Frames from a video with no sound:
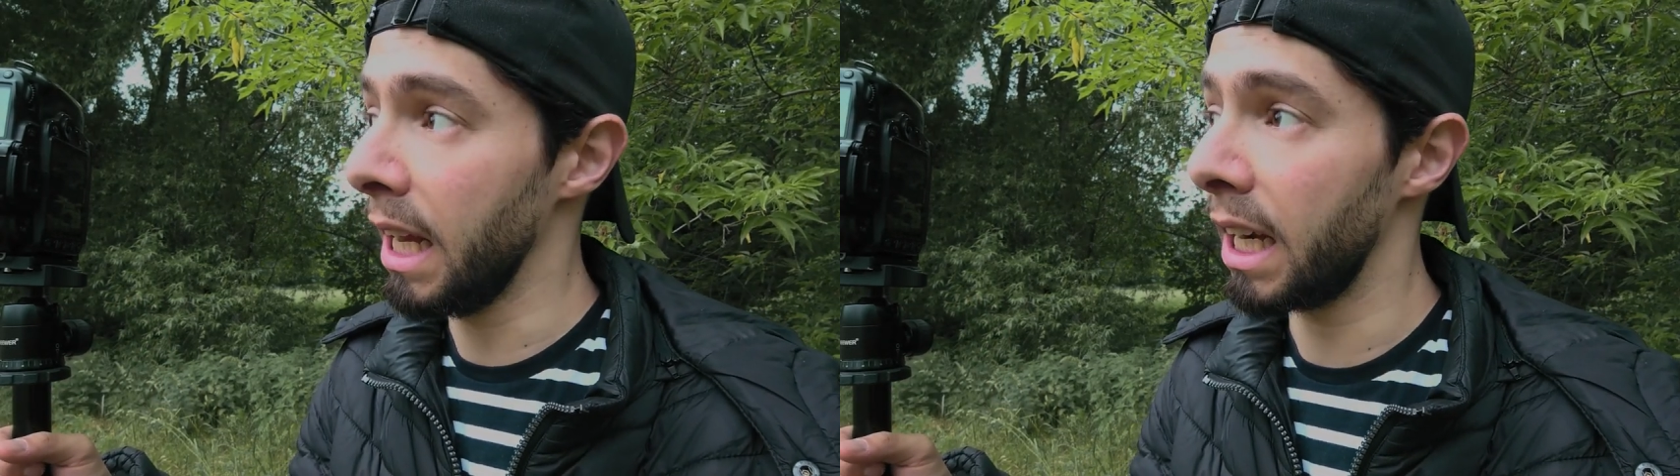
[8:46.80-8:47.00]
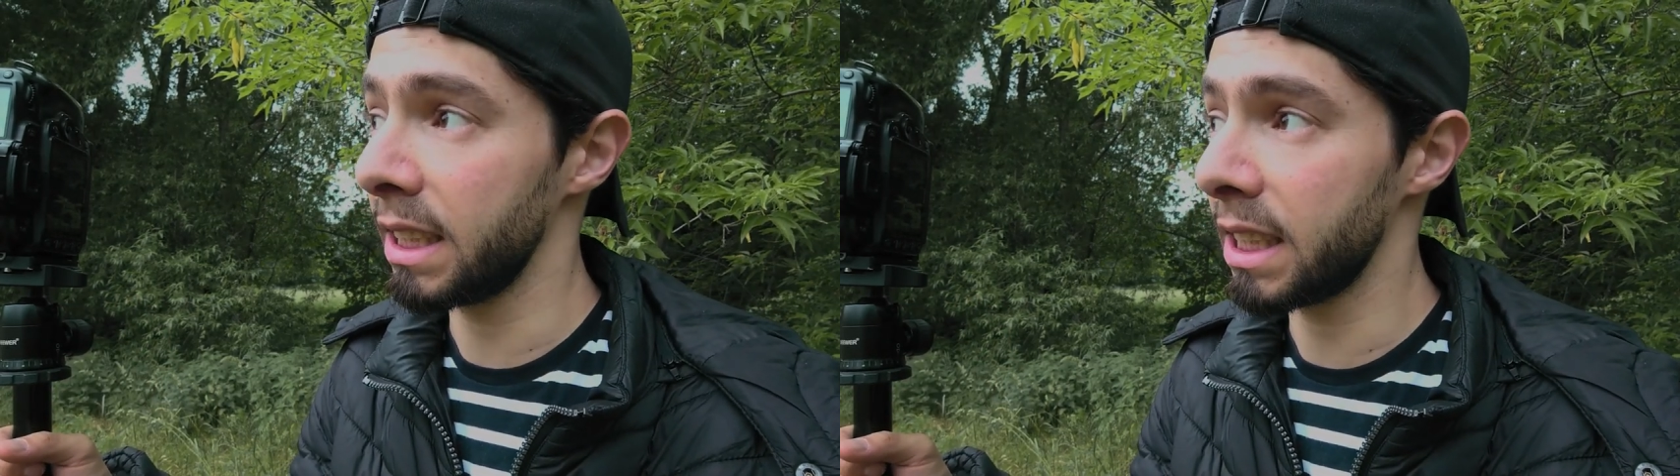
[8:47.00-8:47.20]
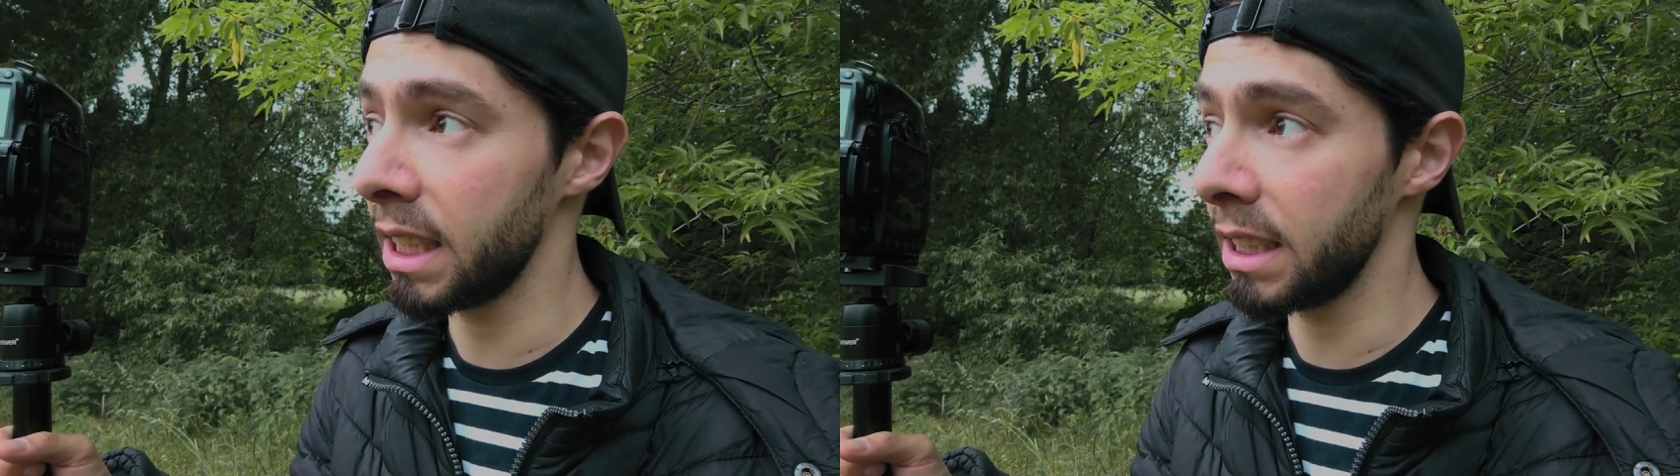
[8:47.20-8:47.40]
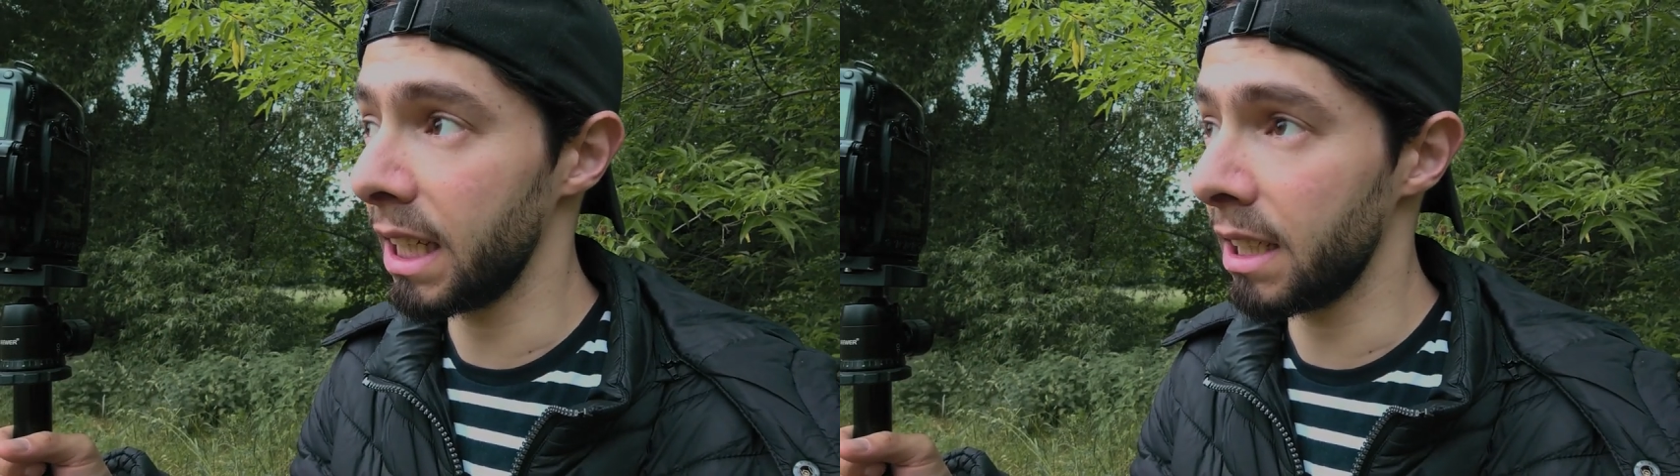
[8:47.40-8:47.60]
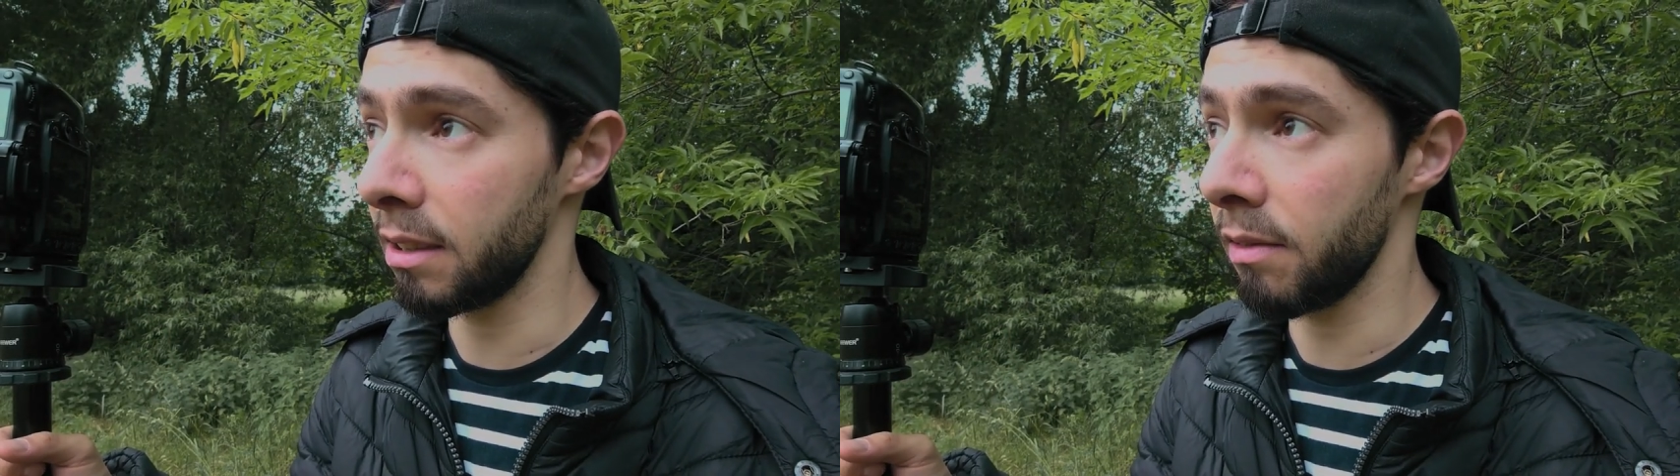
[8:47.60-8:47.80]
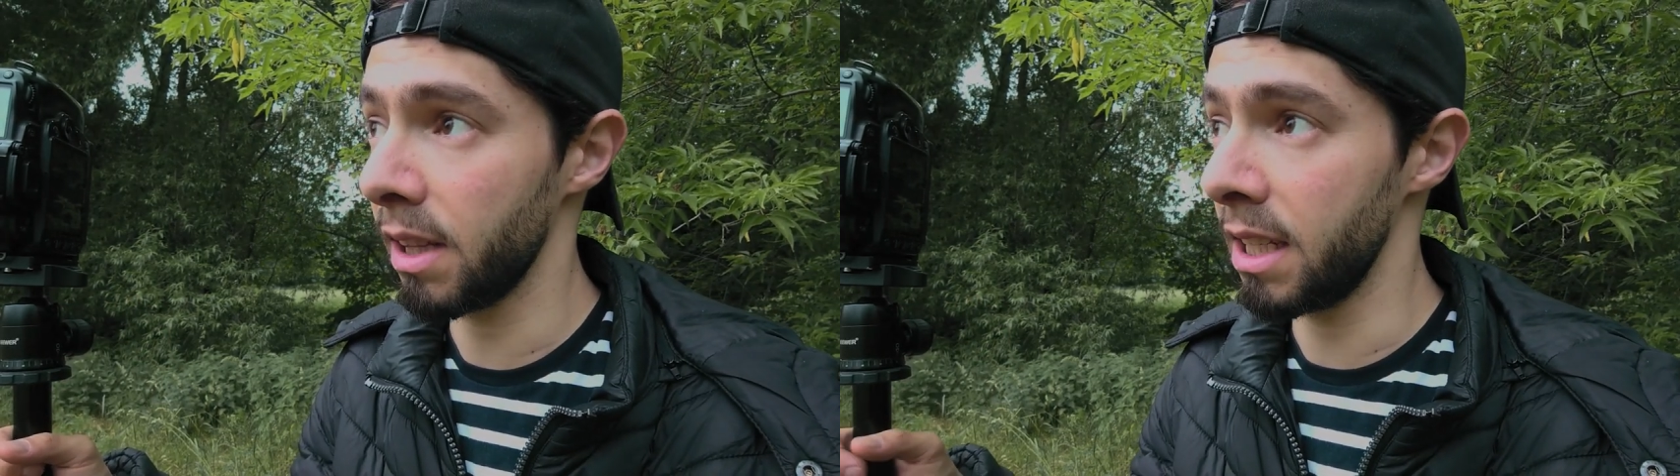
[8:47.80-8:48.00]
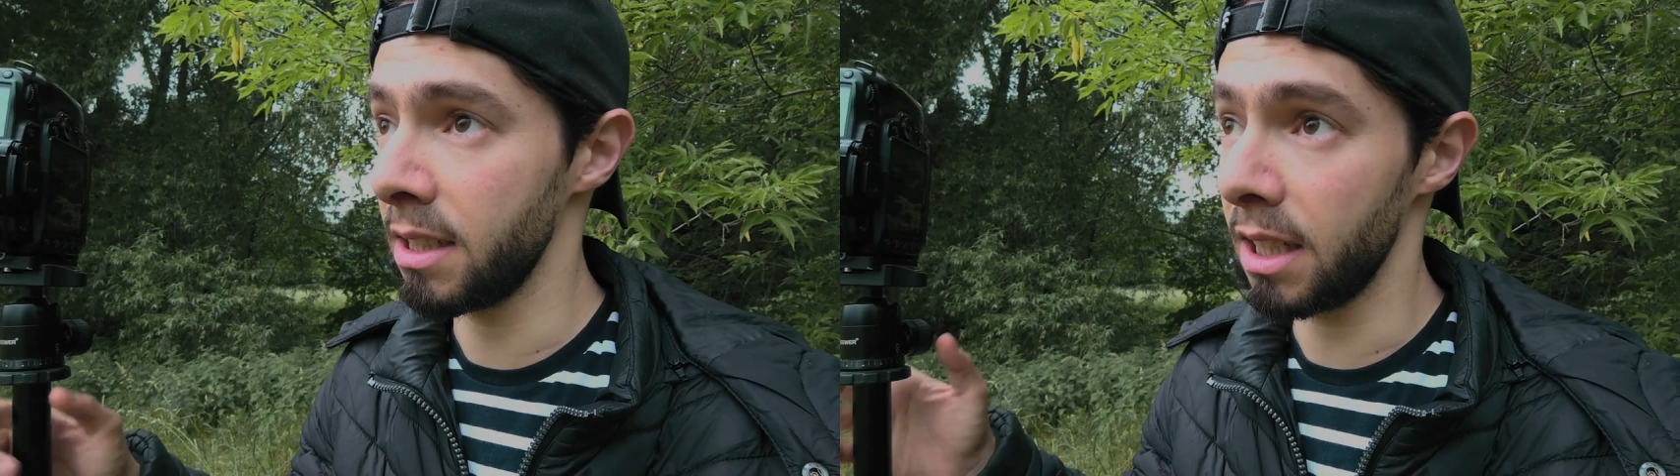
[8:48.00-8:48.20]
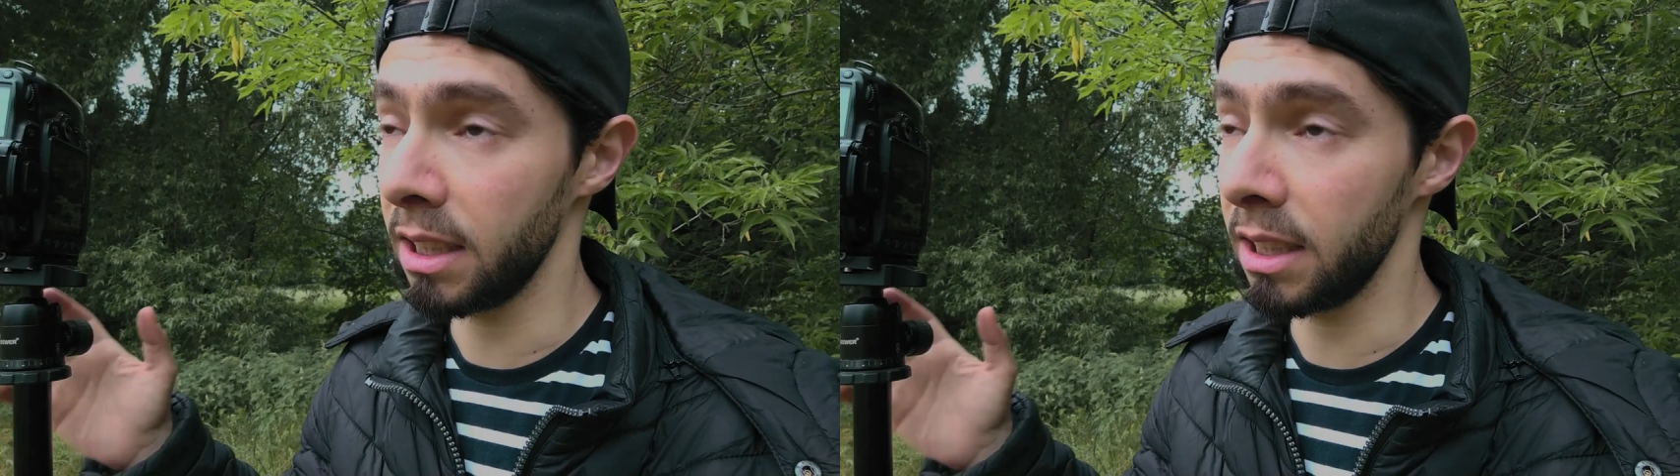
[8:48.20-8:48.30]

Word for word: I tried a lot of things.